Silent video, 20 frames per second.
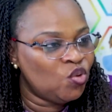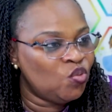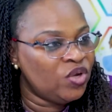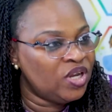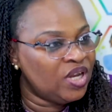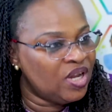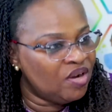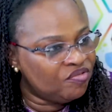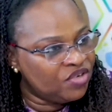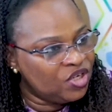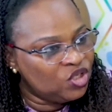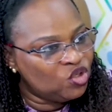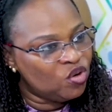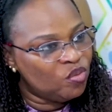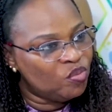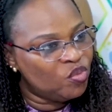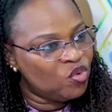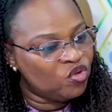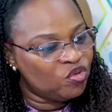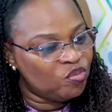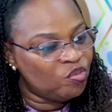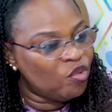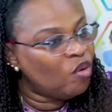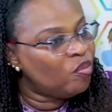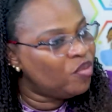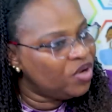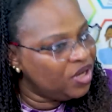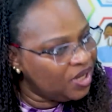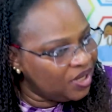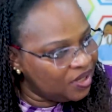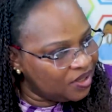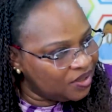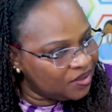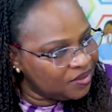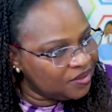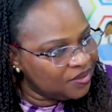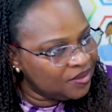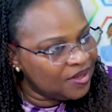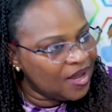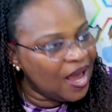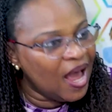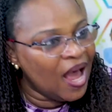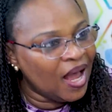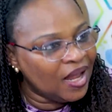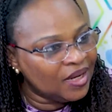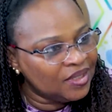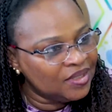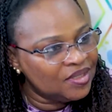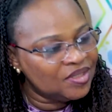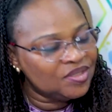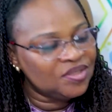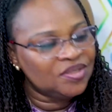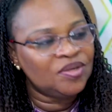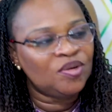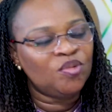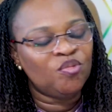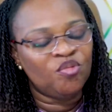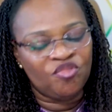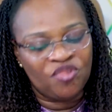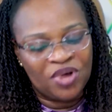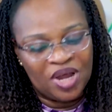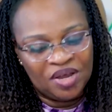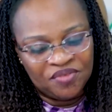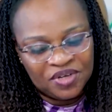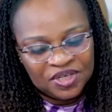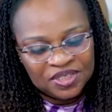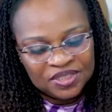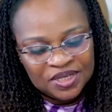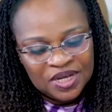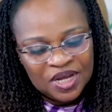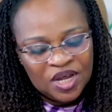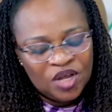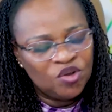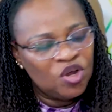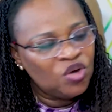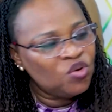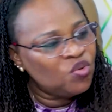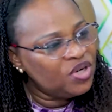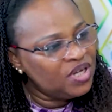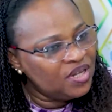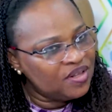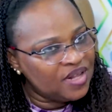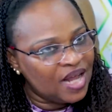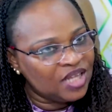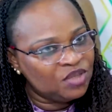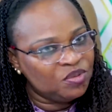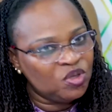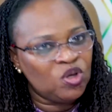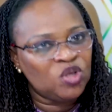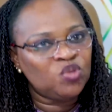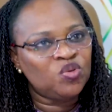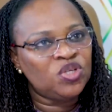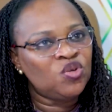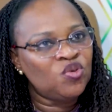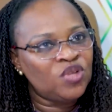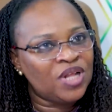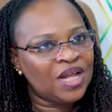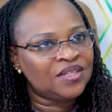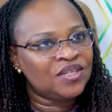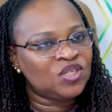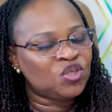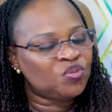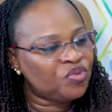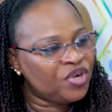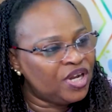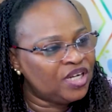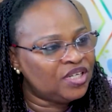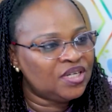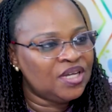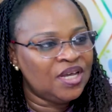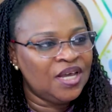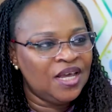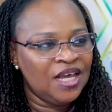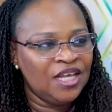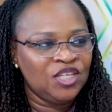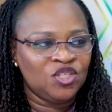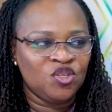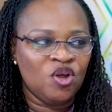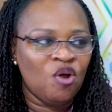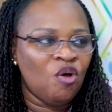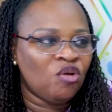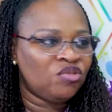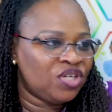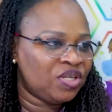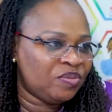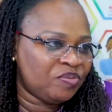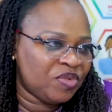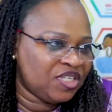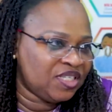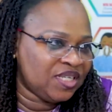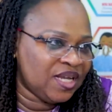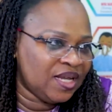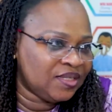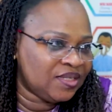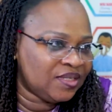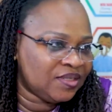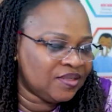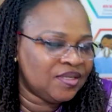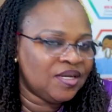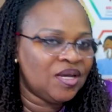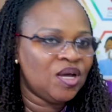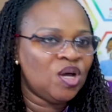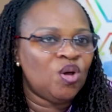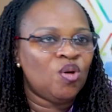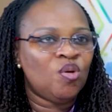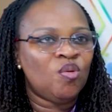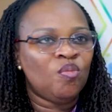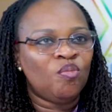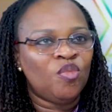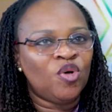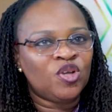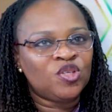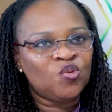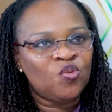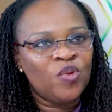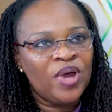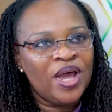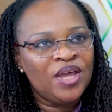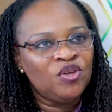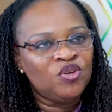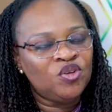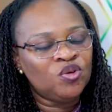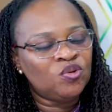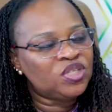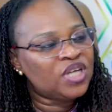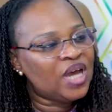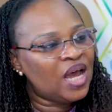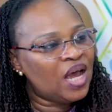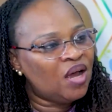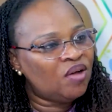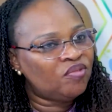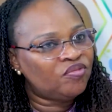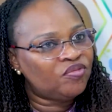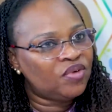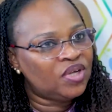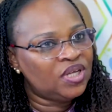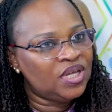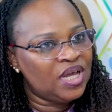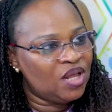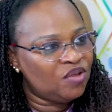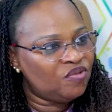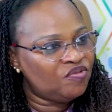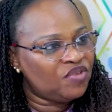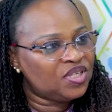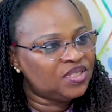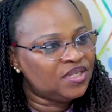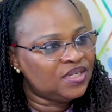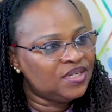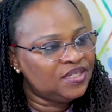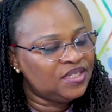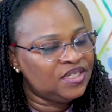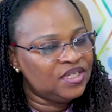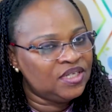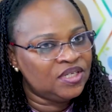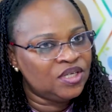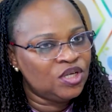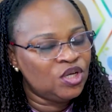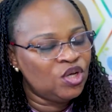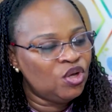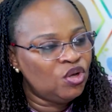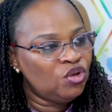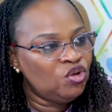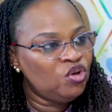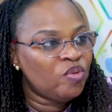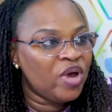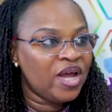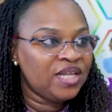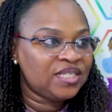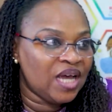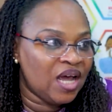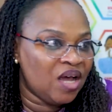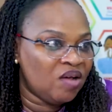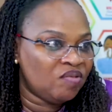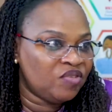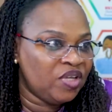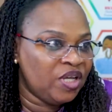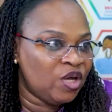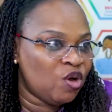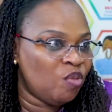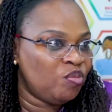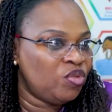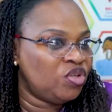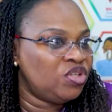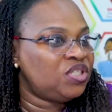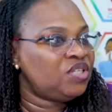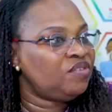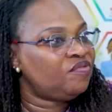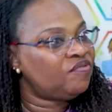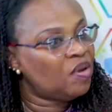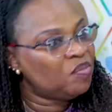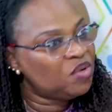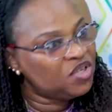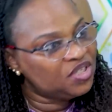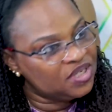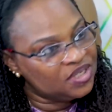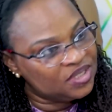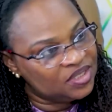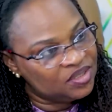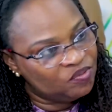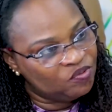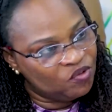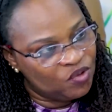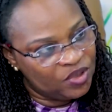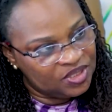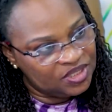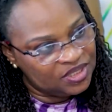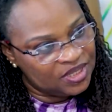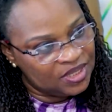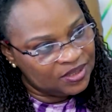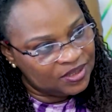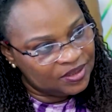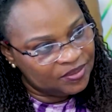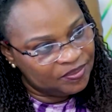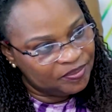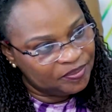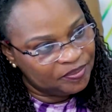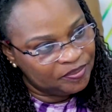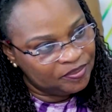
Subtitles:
We leverage on both public and private. Not only that, because we know that the spread is not 100%, but where you don't have a health facility, you might have a community pharmacist, for instance.